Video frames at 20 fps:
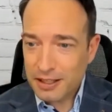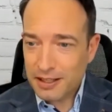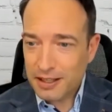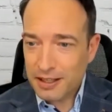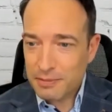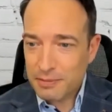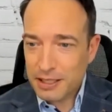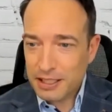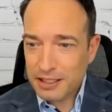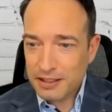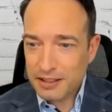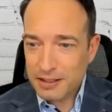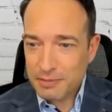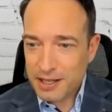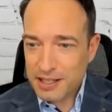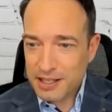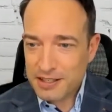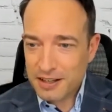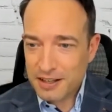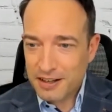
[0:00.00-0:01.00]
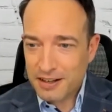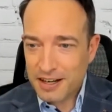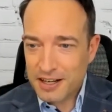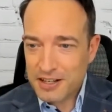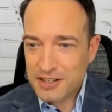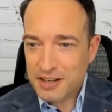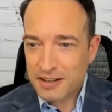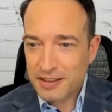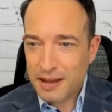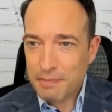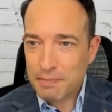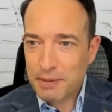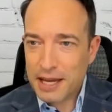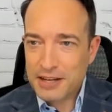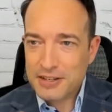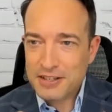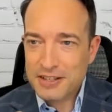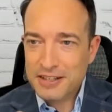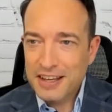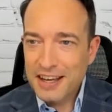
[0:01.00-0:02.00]
Admittedly, my son and I share that
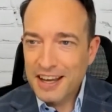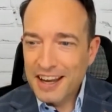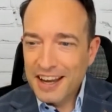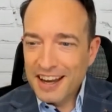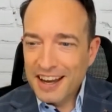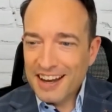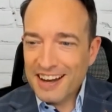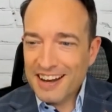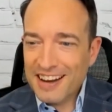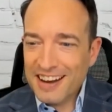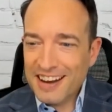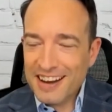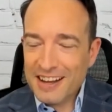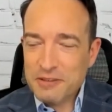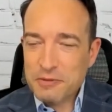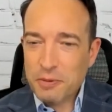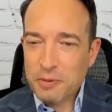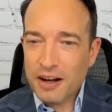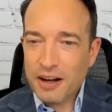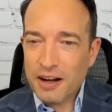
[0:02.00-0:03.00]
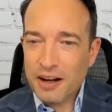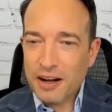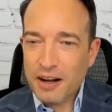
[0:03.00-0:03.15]
passion as well.